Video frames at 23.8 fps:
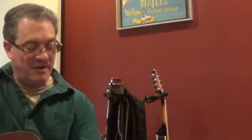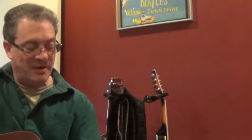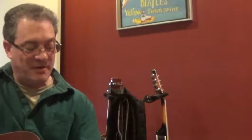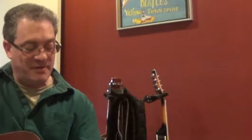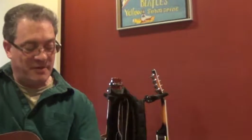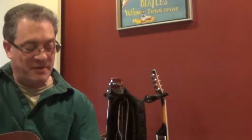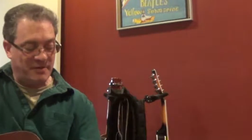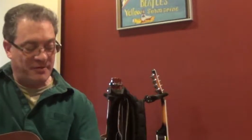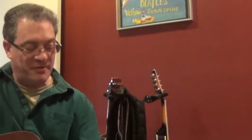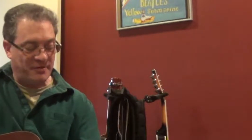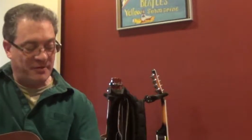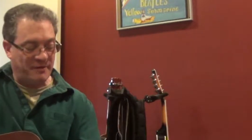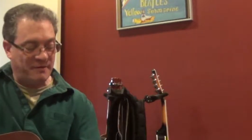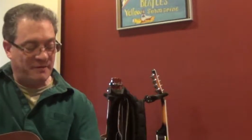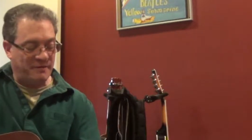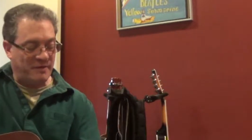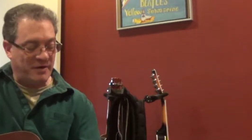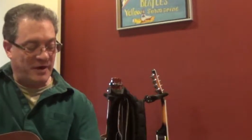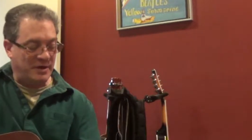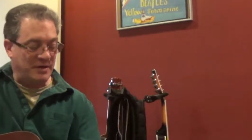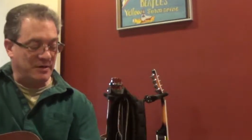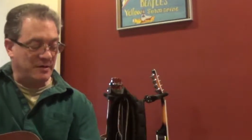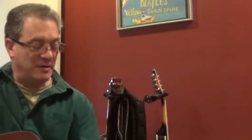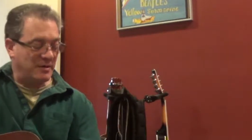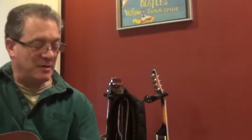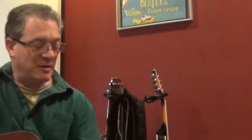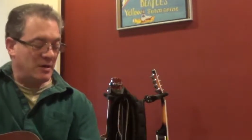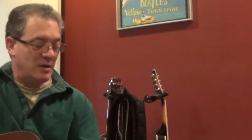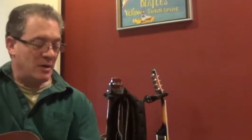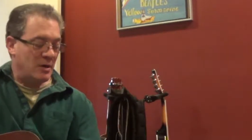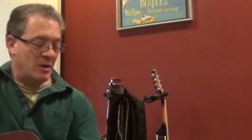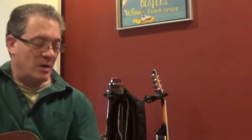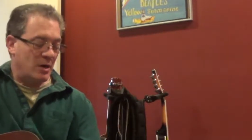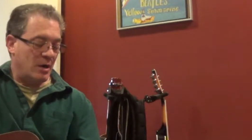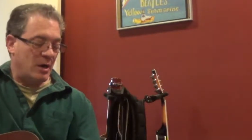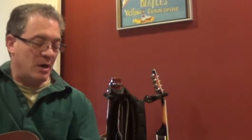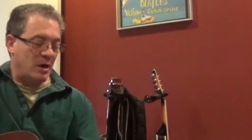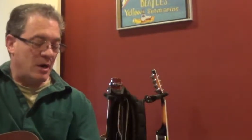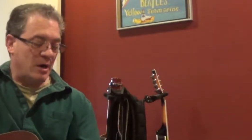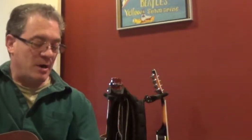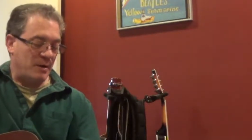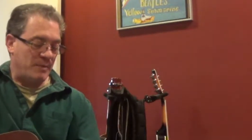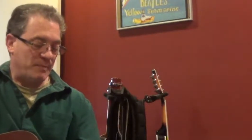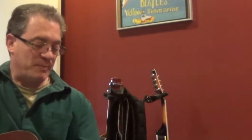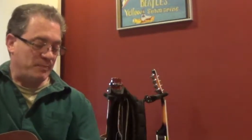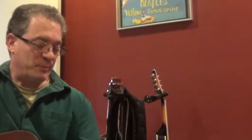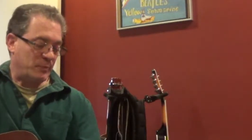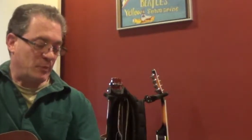on the 3rd fret.
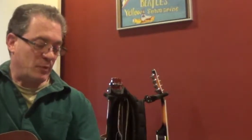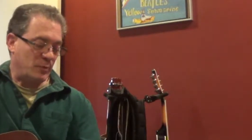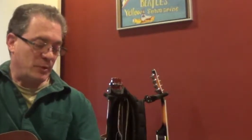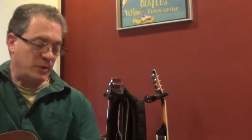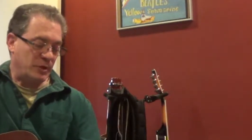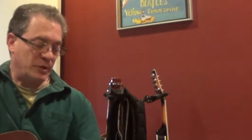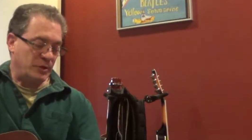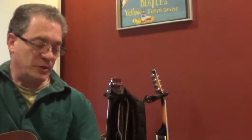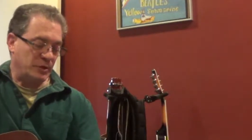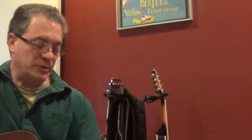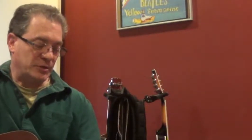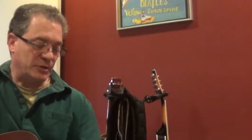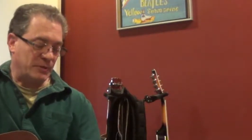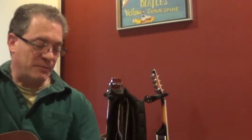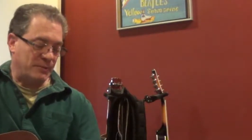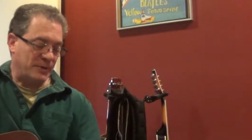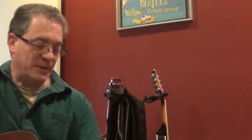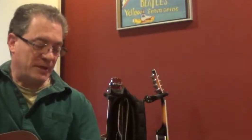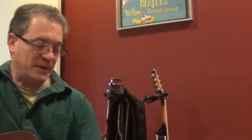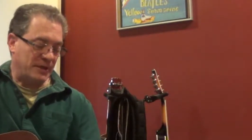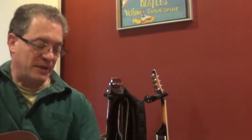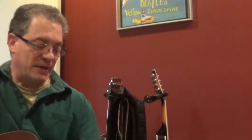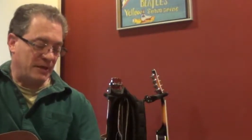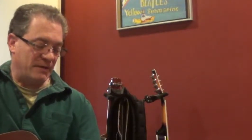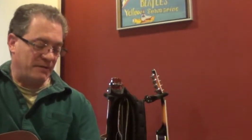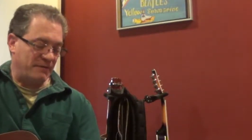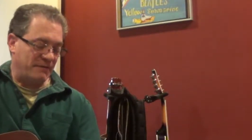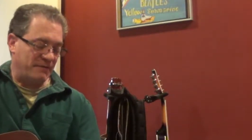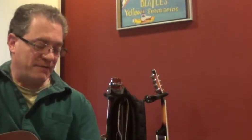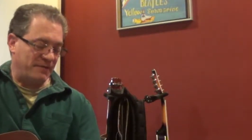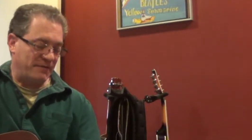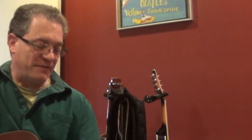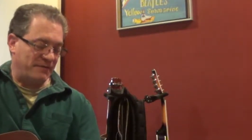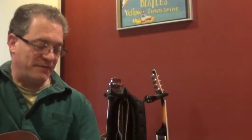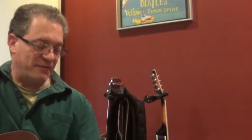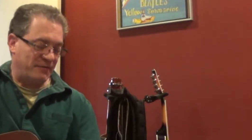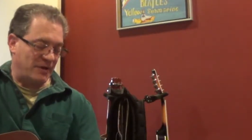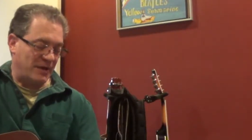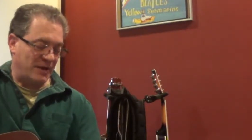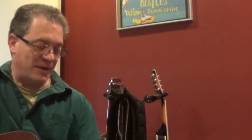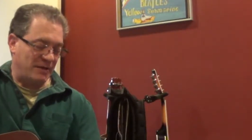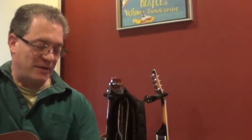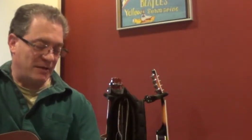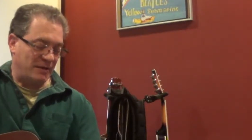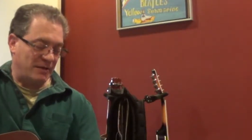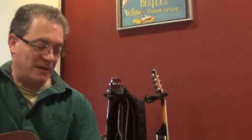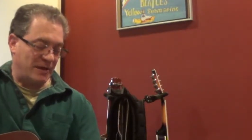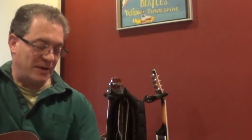We could use our pinky on the 5th
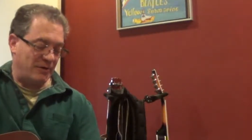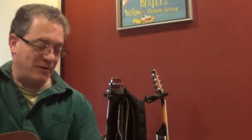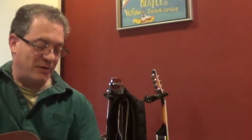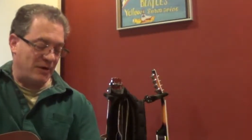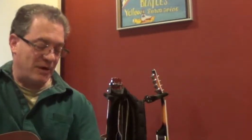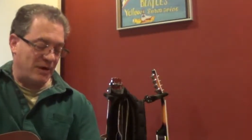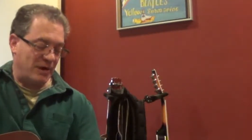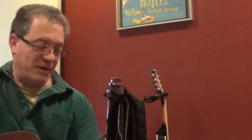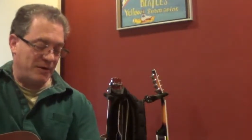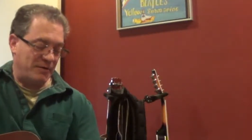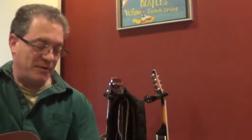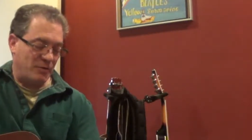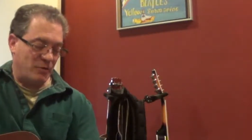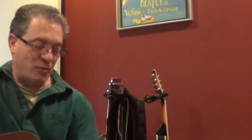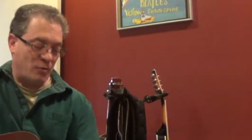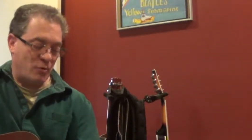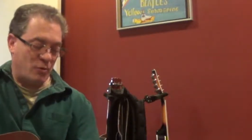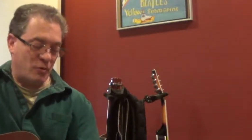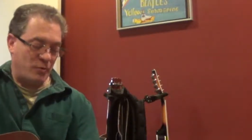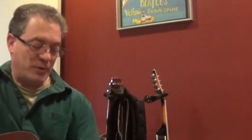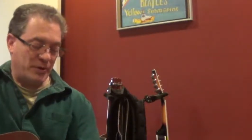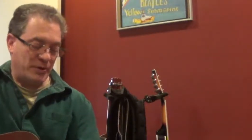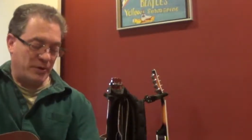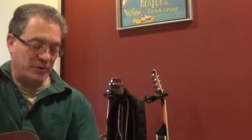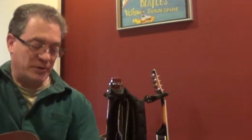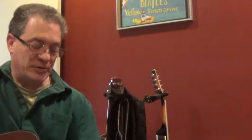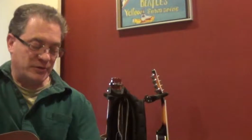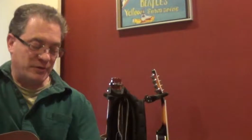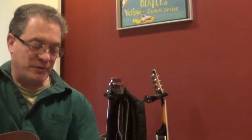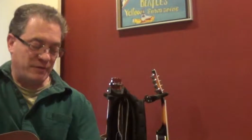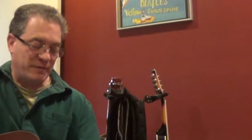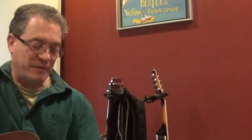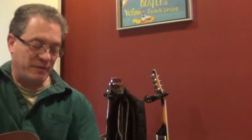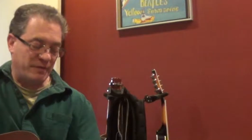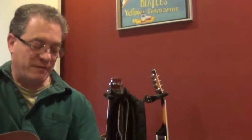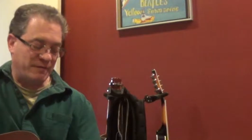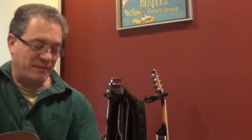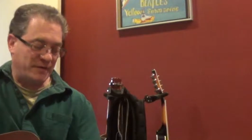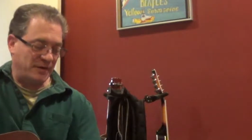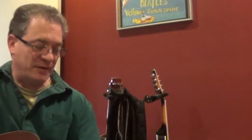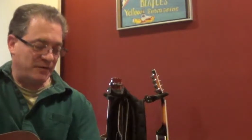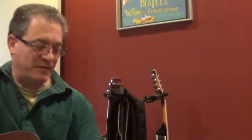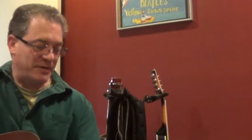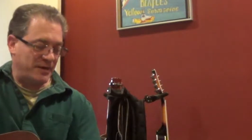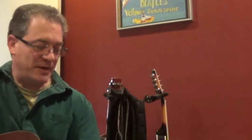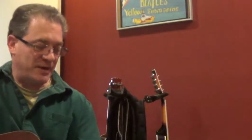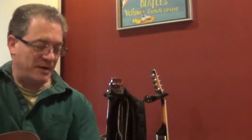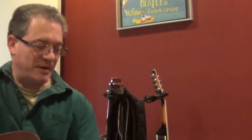fret later on, or we could use our 3rd
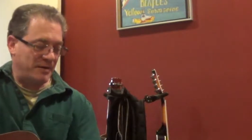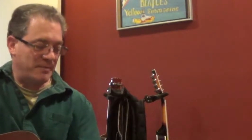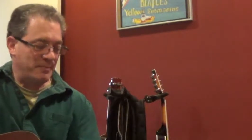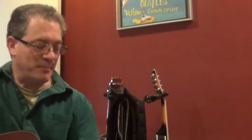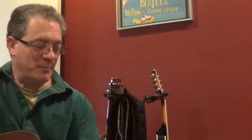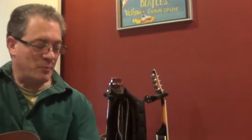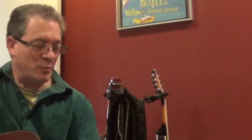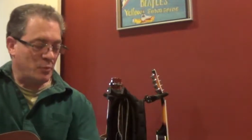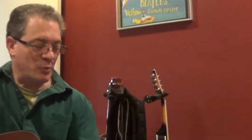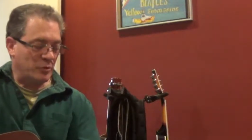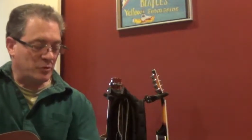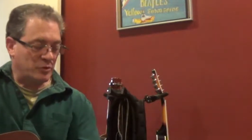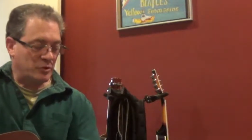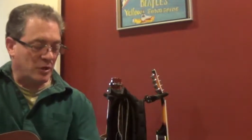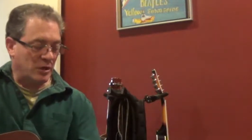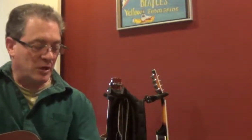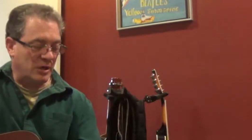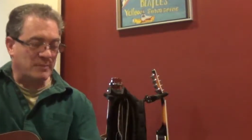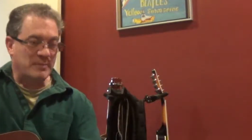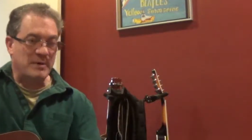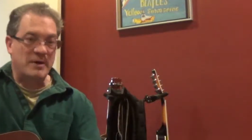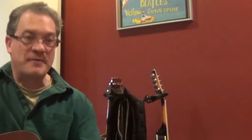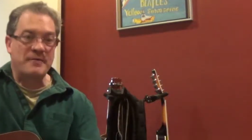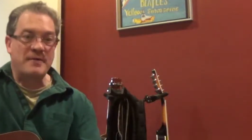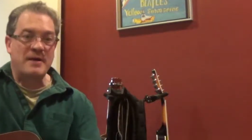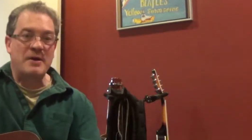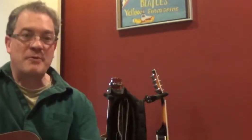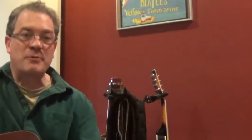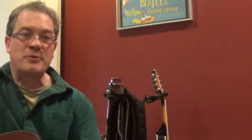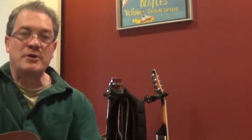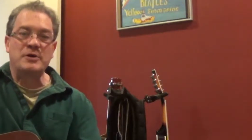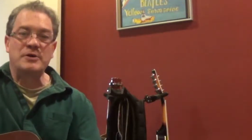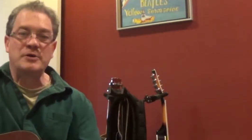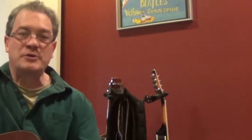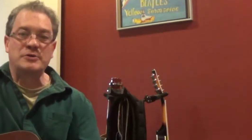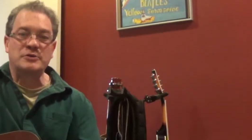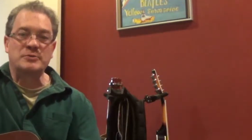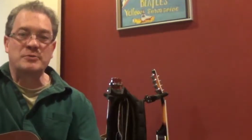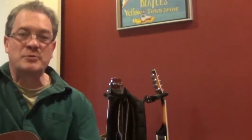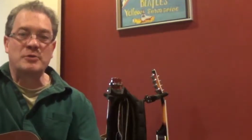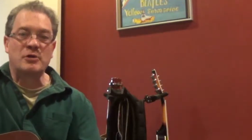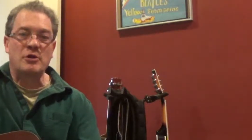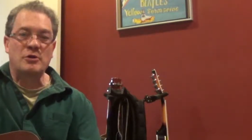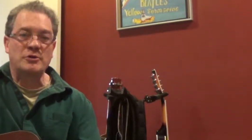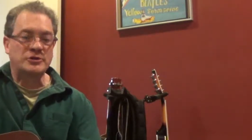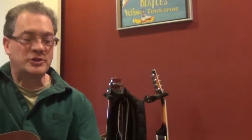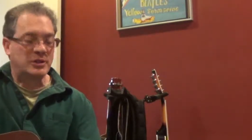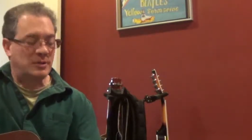finger there. We'll talk about that. We're going to do some
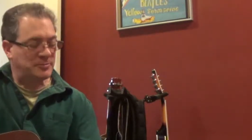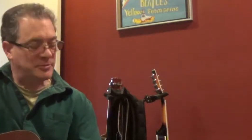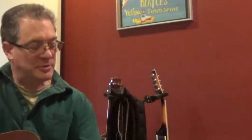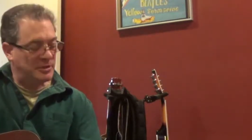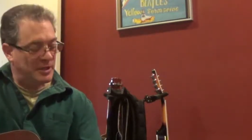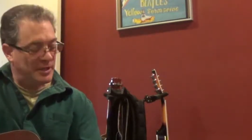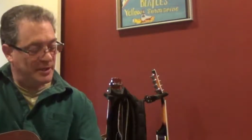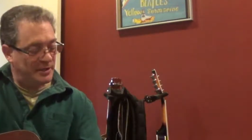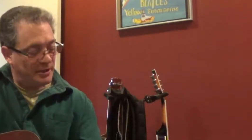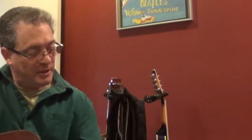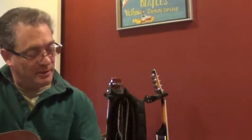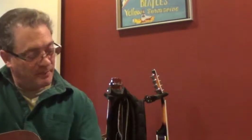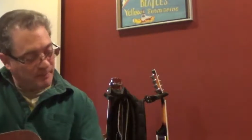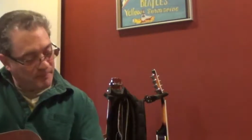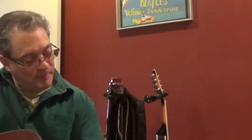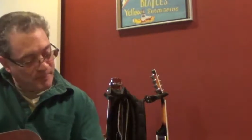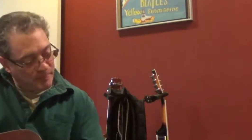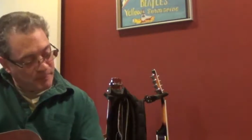close-ups later.